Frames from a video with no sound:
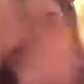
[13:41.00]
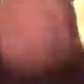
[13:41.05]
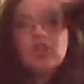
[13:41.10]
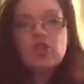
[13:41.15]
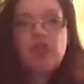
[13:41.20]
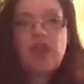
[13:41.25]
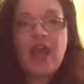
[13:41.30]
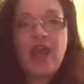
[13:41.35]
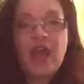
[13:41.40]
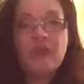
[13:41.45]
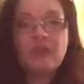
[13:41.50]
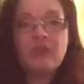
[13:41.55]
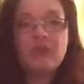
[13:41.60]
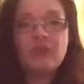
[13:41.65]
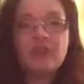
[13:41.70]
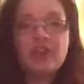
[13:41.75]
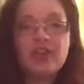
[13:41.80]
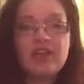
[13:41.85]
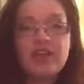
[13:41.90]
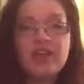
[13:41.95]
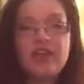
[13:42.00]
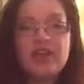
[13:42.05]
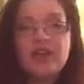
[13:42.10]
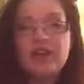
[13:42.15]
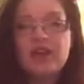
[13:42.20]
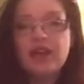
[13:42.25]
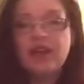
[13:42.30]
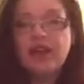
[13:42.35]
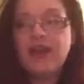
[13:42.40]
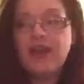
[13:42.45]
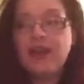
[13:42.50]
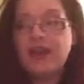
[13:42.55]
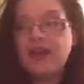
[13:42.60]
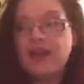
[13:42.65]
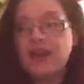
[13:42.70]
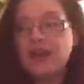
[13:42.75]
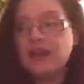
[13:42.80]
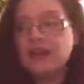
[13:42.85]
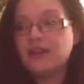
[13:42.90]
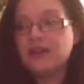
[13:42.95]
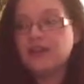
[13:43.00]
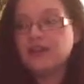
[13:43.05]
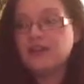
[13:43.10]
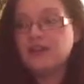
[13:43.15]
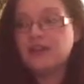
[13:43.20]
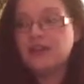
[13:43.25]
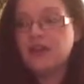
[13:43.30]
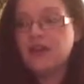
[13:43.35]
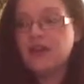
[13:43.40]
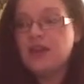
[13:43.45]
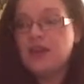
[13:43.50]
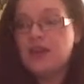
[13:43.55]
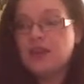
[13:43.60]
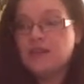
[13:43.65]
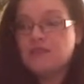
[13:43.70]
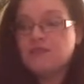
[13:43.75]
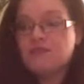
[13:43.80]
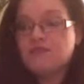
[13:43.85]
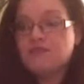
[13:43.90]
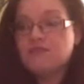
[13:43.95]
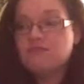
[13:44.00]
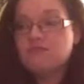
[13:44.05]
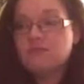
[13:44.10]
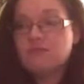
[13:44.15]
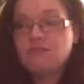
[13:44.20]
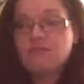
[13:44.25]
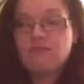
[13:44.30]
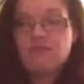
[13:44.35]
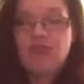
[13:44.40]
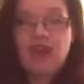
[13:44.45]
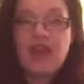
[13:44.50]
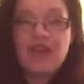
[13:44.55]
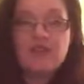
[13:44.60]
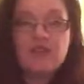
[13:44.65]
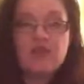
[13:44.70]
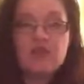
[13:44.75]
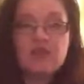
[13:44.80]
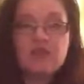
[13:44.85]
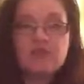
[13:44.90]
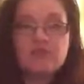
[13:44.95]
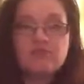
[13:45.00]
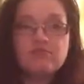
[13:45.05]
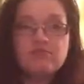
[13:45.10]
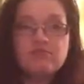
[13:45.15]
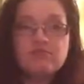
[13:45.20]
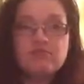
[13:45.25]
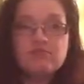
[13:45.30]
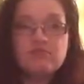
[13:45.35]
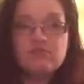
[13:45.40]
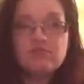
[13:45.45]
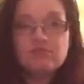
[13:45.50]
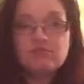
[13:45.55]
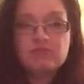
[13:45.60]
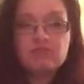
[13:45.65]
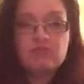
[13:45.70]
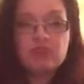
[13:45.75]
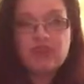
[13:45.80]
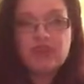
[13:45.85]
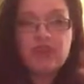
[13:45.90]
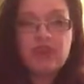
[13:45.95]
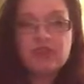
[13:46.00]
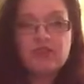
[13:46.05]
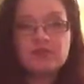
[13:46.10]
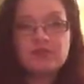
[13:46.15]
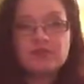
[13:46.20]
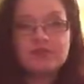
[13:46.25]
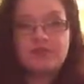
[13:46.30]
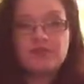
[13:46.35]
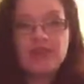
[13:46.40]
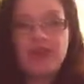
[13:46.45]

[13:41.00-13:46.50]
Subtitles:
and happy reading, and have a good one. Love you guys.